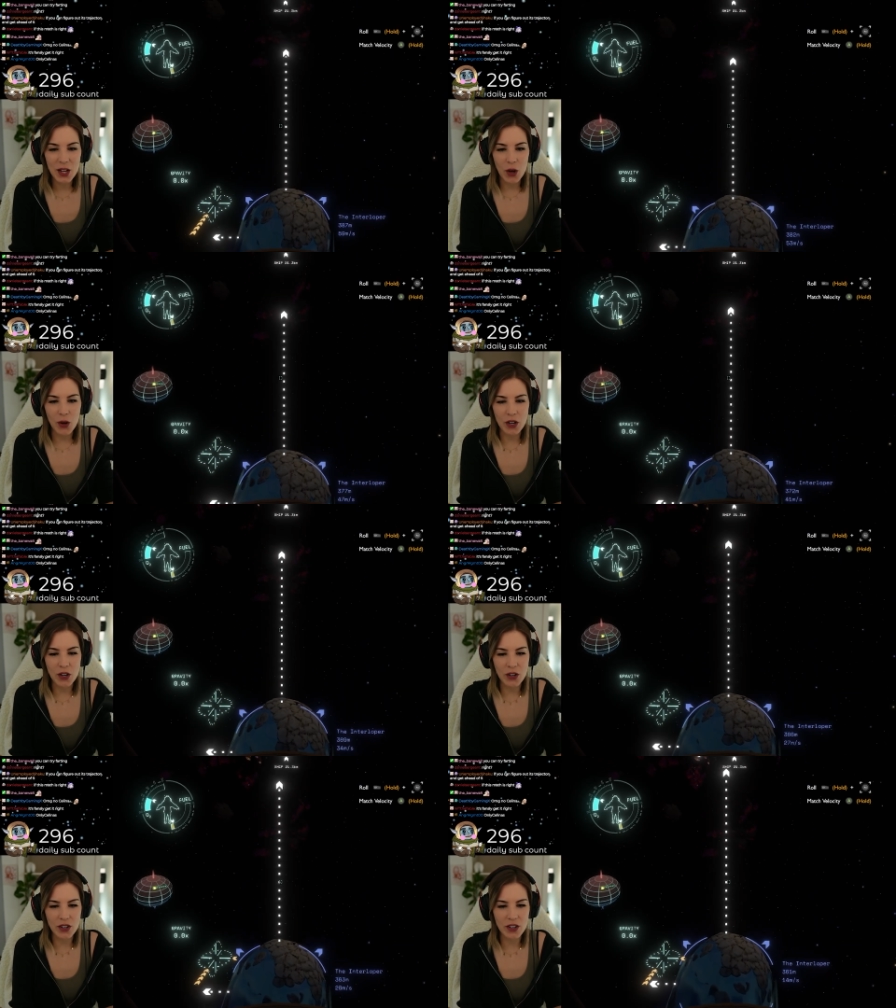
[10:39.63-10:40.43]
Oh no,
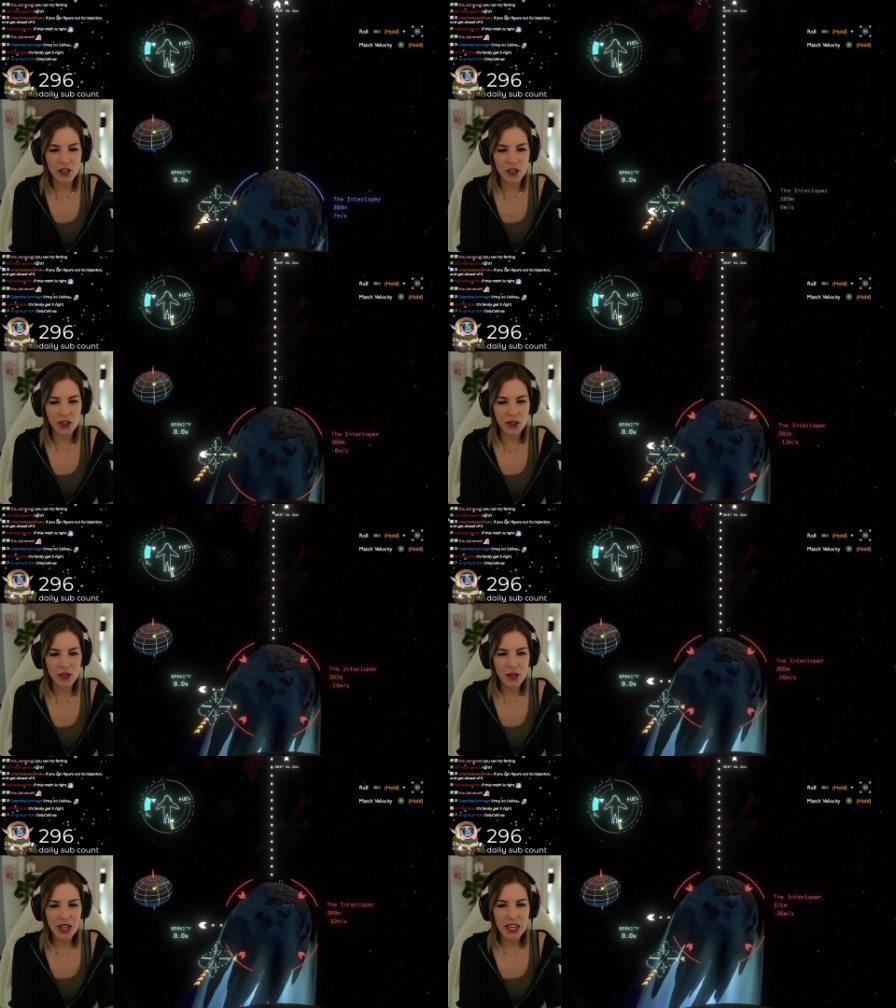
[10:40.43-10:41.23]
no, no, no, no, no.
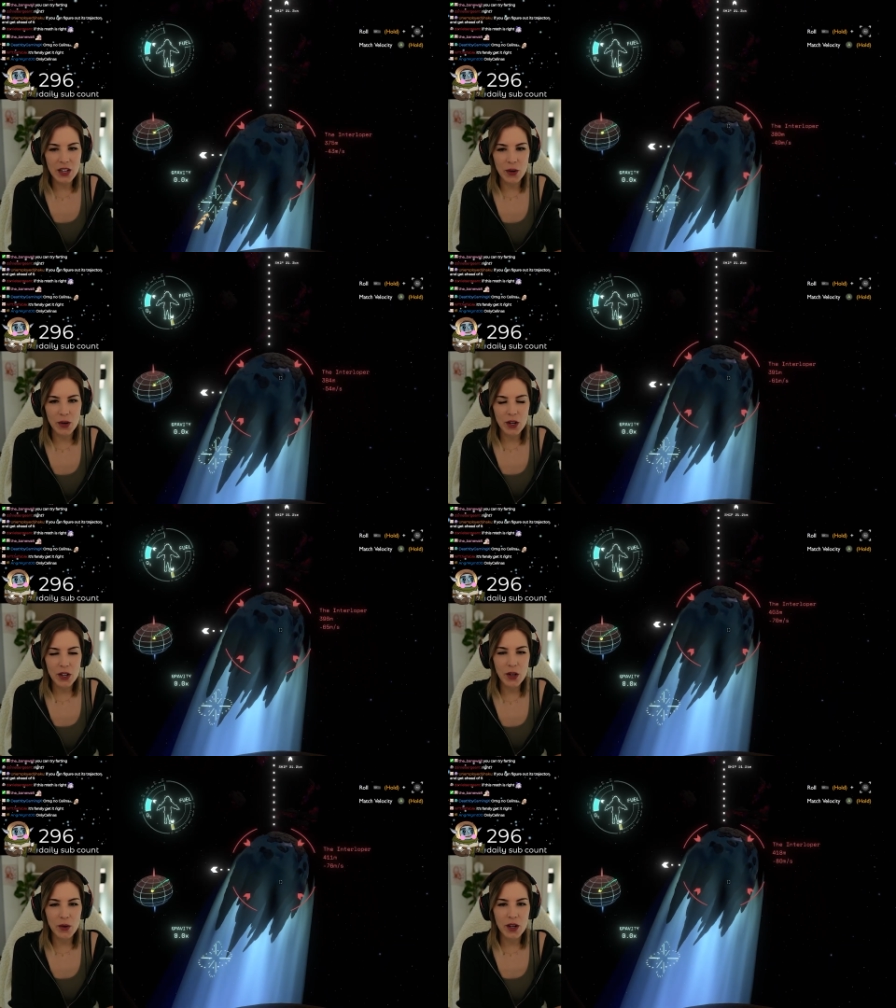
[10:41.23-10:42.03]
No.
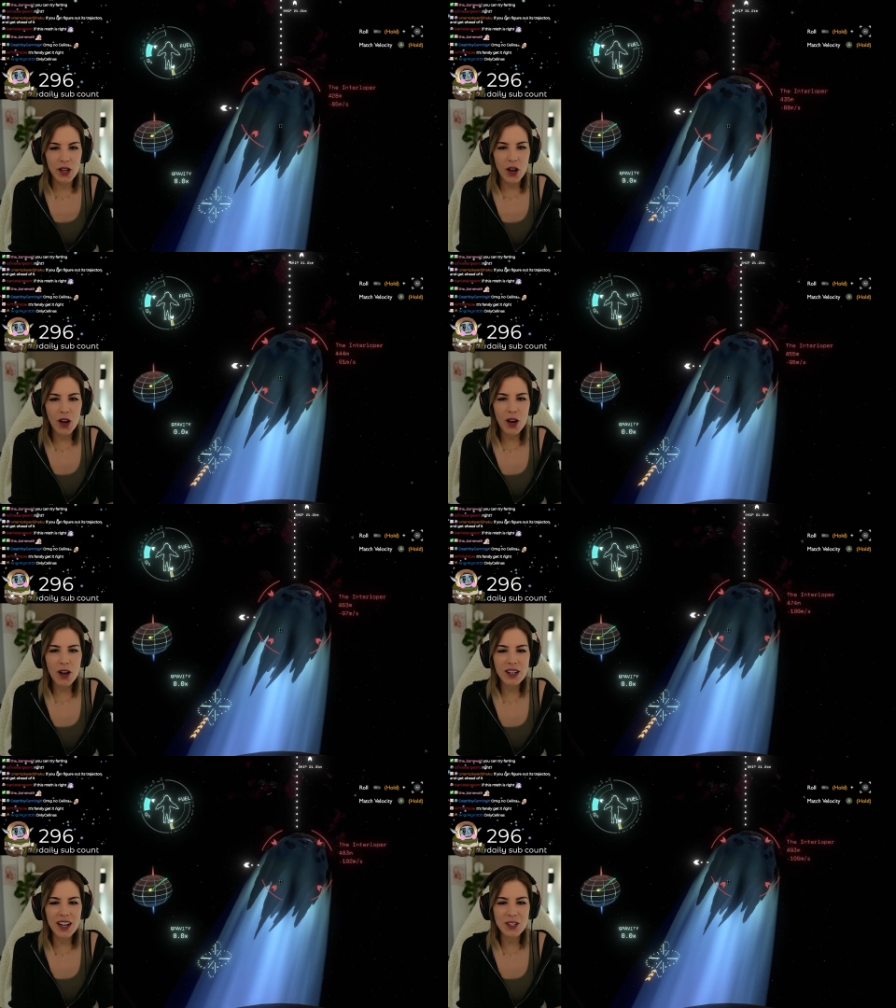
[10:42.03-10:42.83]
No.
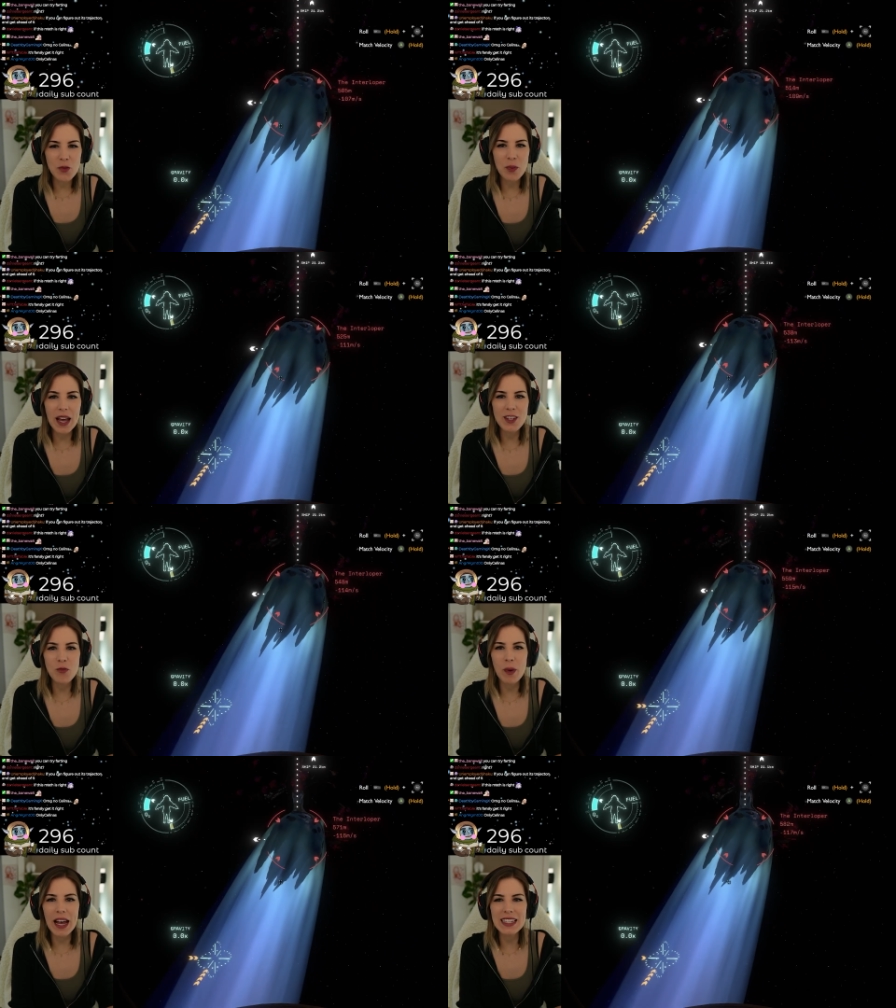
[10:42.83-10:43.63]
Oh god, you pa you
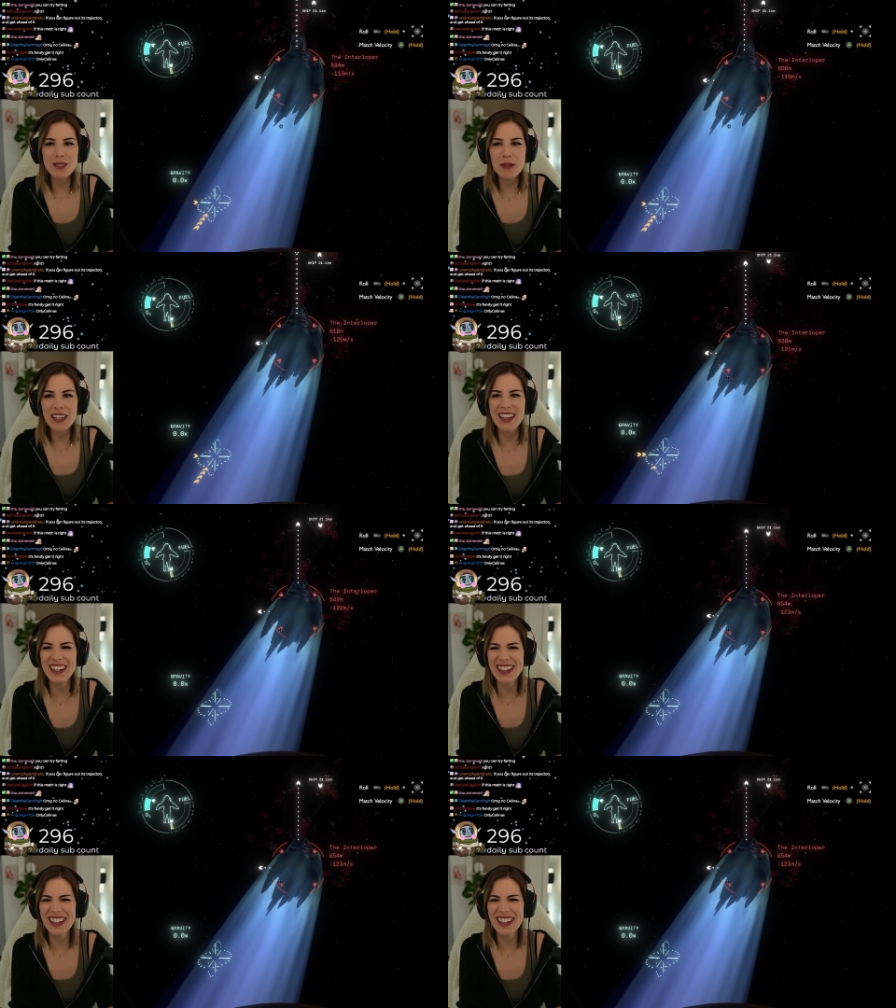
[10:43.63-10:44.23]
passed me.